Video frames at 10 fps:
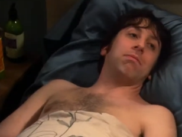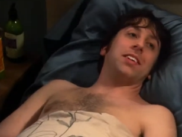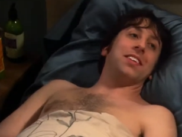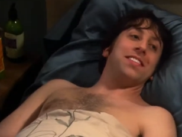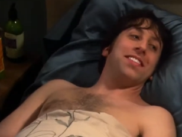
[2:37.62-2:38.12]

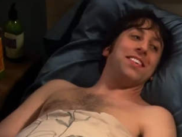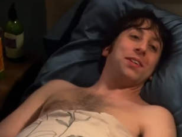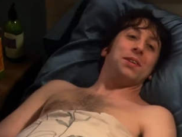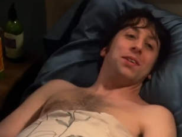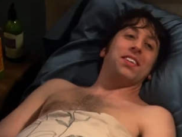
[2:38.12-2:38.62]
Not as
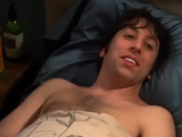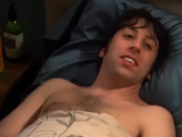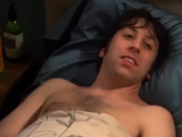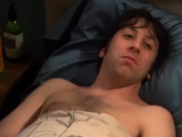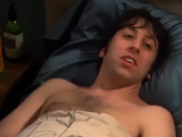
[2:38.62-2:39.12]
good. You
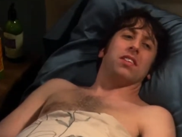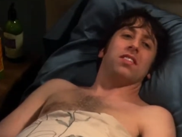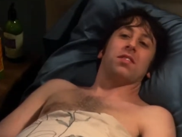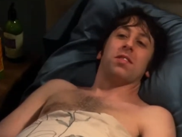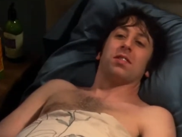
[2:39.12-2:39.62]
can't make
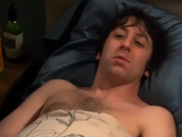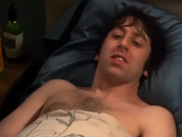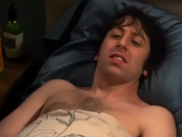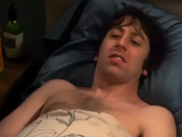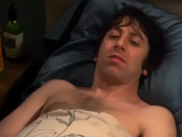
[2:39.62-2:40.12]
strings with it.